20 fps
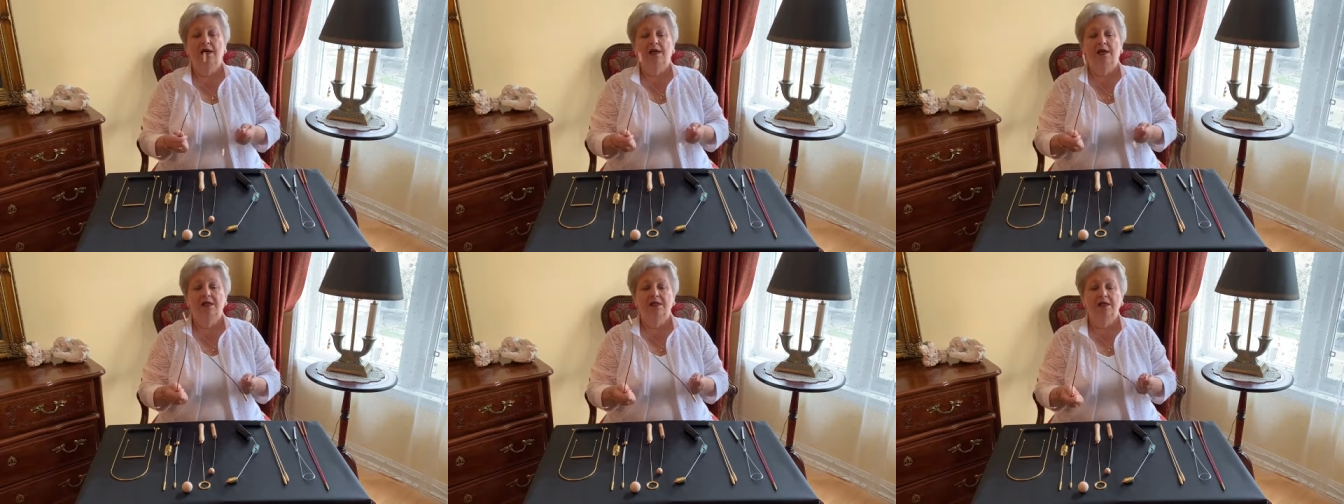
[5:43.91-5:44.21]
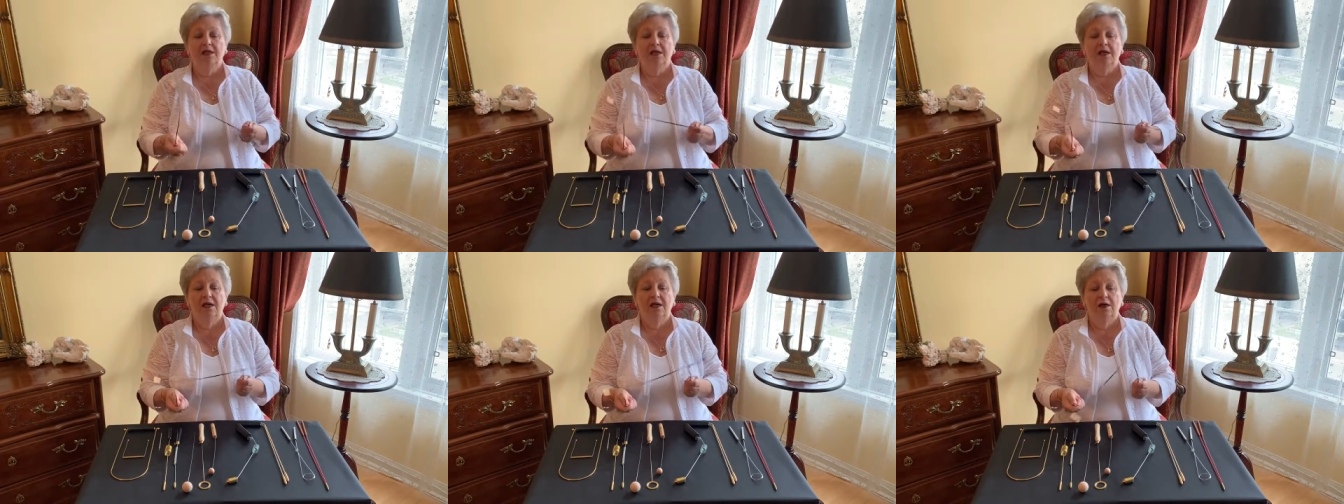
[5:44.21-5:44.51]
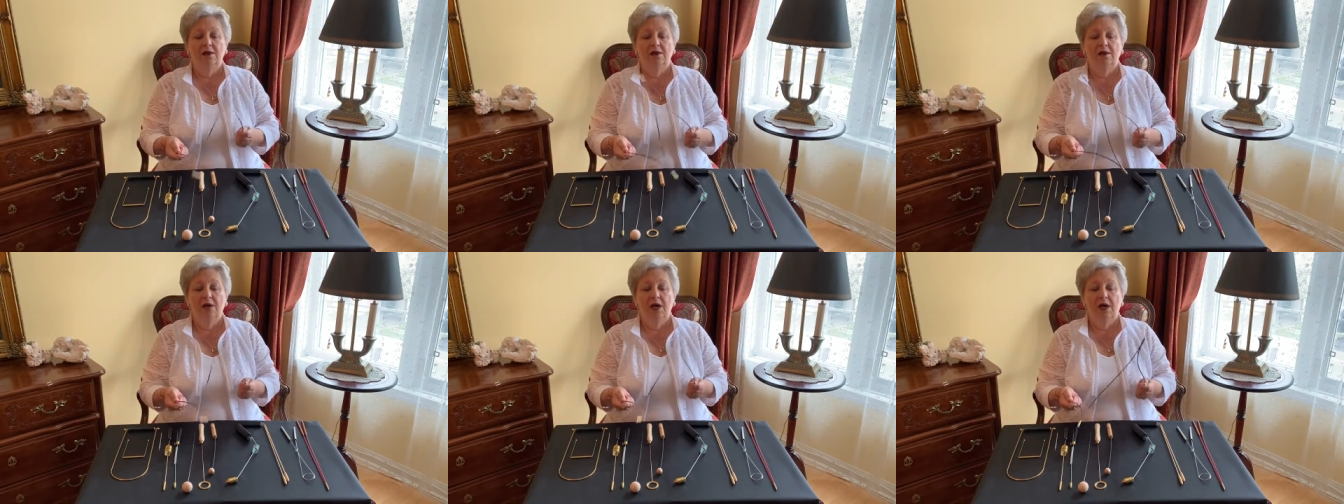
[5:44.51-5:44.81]

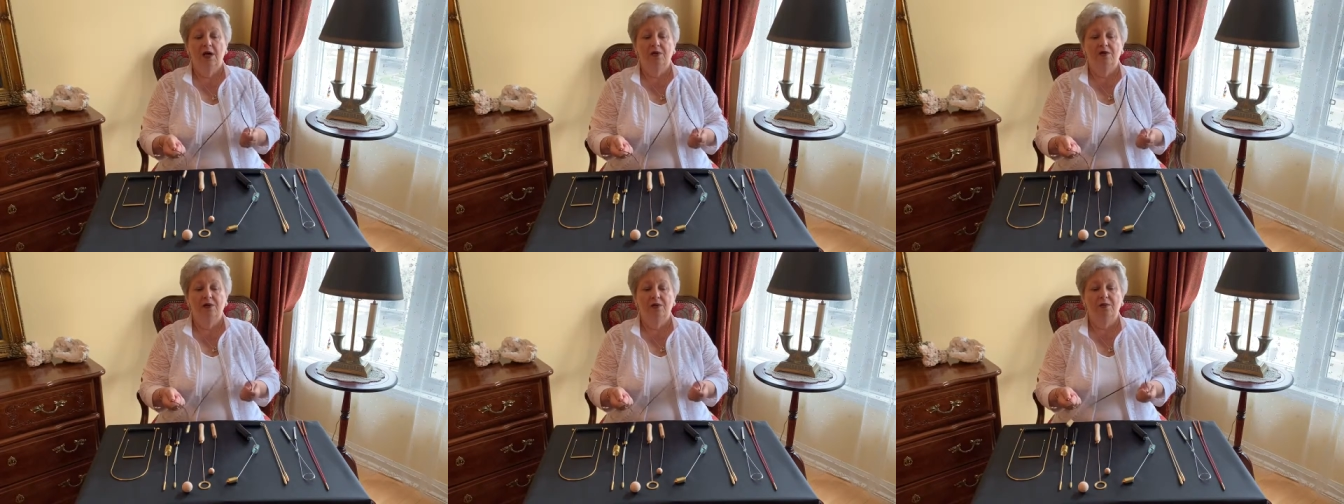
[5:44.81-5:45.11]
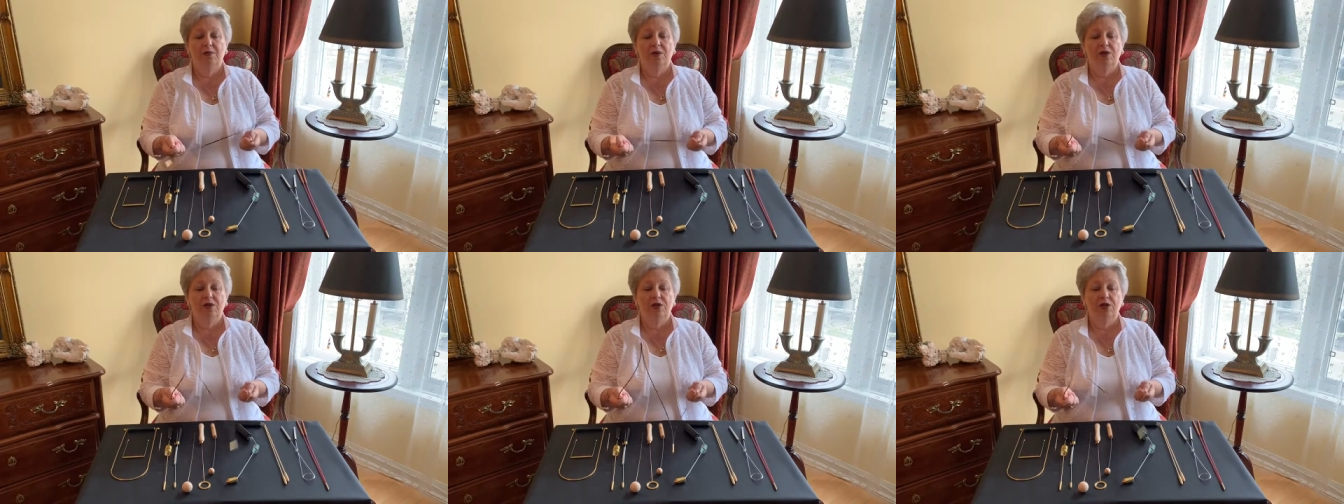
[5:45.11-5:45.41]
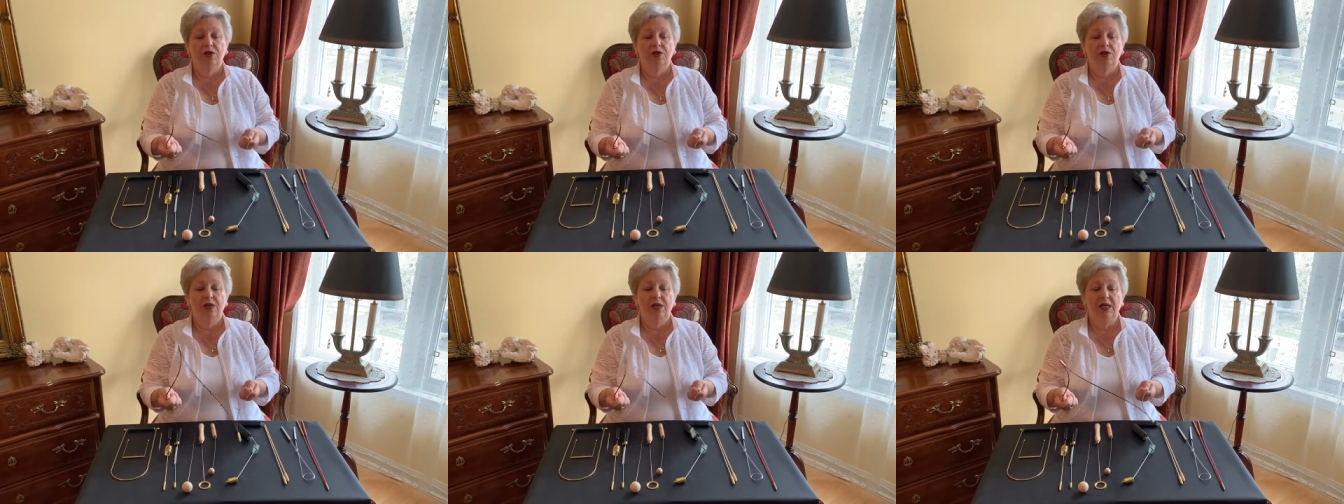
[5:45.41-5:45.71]
So the
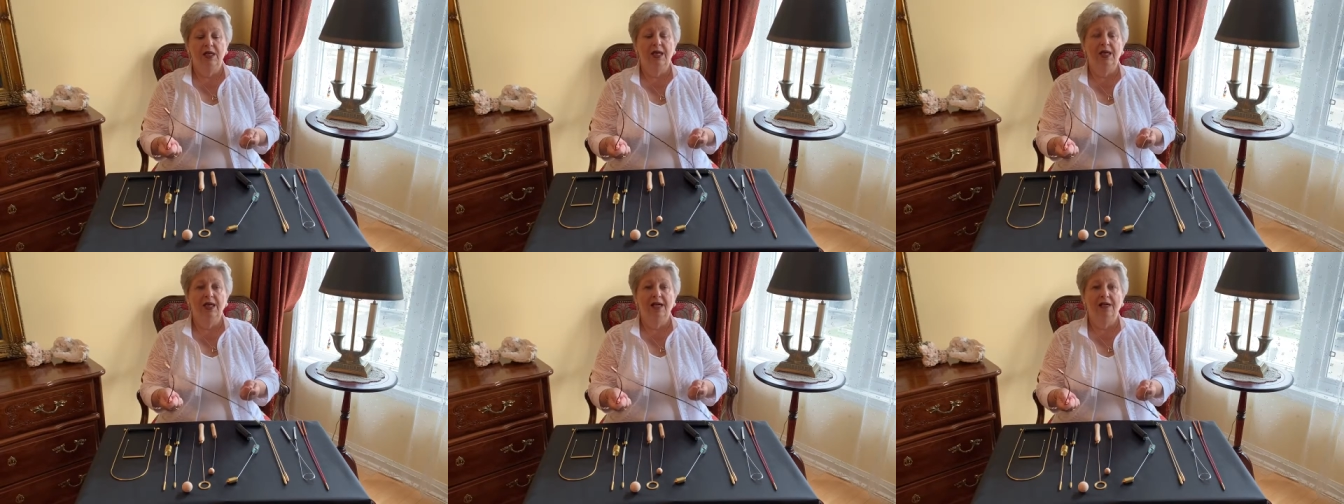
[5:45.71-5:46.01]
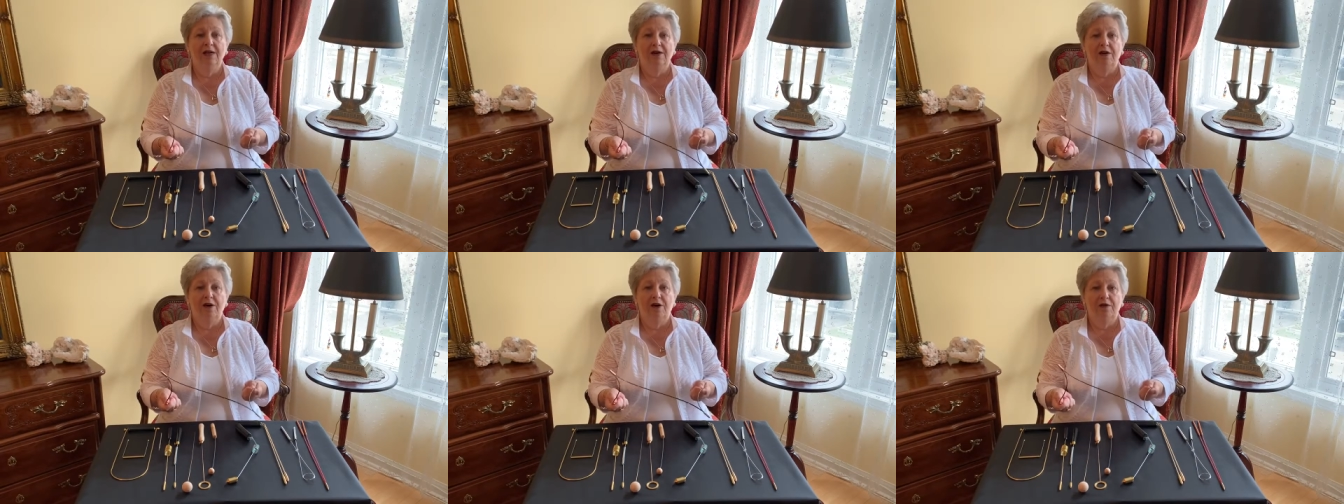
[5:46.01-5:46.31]
most unique